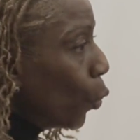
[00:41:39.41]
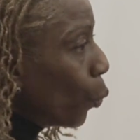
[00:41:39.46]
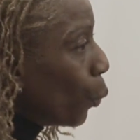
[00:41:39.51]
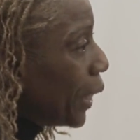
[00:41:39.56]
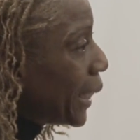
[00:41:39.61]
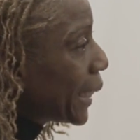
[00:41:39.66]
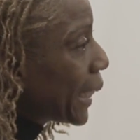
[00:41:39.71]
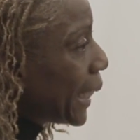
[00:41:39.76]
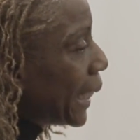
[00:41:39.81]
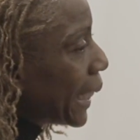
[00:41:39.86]

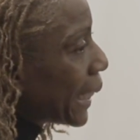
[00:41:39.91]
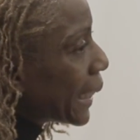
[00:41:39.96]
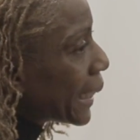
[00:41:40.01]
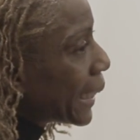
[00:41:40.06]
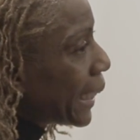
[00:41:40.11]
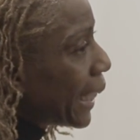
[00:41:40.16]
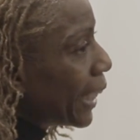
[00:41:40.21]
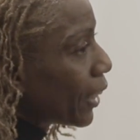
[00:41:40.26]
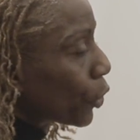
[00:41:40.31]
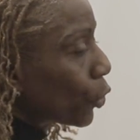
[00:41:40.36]
We
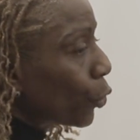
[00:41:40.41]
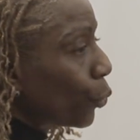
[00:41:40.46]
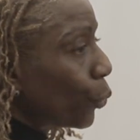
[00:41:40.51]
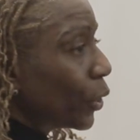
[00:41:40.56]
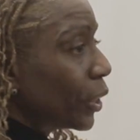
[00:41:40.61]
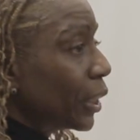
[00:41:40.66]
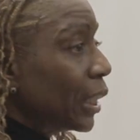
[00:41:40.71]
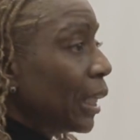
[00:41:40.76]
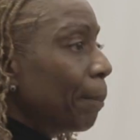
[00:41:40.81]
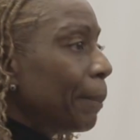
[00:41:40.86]
can't get
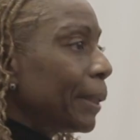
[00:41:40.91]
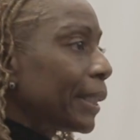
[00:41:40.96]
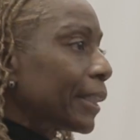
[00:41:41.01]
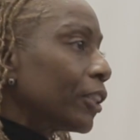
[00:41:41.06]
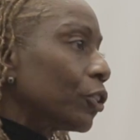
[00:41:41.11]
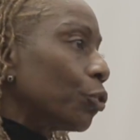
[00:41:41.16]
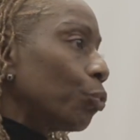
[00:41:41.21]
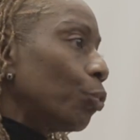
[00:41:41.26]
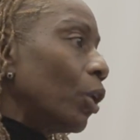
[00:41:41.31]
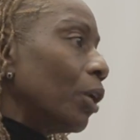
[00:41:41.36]
to it
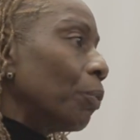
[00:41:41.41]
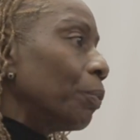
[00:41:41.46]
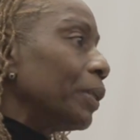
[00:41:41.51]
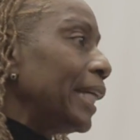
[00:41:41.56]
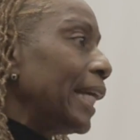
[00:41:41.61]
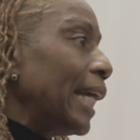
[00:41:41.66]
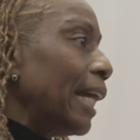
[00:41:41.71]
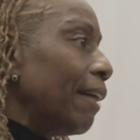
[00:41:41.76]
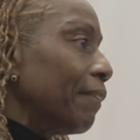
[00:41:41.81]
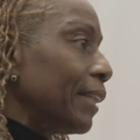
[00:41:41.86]
because what
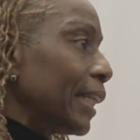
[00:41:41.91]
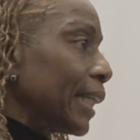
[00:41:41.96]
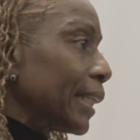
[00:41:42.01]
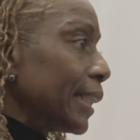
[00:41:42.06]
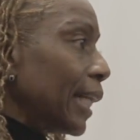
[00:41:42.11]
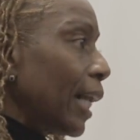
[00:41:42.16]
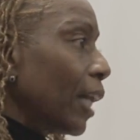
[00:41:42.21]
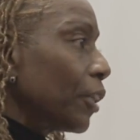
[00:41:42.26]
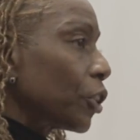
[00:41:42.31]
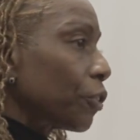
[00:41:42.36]
we haven't
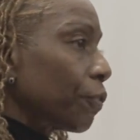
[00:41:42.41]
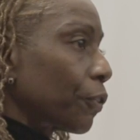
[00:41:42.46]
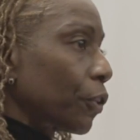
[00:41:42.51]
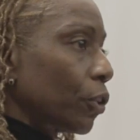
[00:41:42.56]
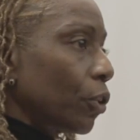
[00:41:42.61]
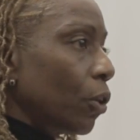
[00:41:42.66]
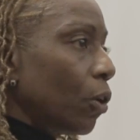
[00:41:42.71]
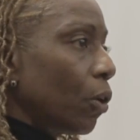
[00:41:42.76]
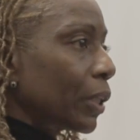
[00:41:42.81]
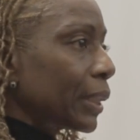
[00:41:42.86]
acknowledged for
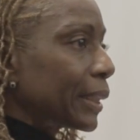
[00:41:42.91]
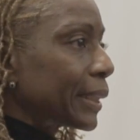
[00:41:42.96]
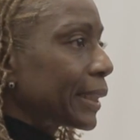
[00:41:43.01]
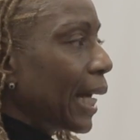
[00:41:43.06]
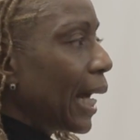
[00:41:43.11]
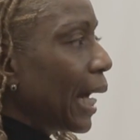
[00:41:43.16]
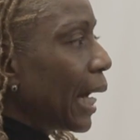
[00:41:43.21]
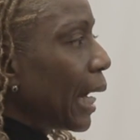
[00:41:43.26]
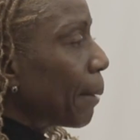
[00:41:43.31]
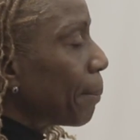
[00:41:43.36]
the longest
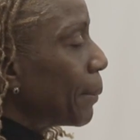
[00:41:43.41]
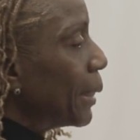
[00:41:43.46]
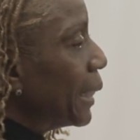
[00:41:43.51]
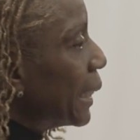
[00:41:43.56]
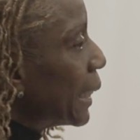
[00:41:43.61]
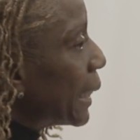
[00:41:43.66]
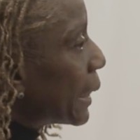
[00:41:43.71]
time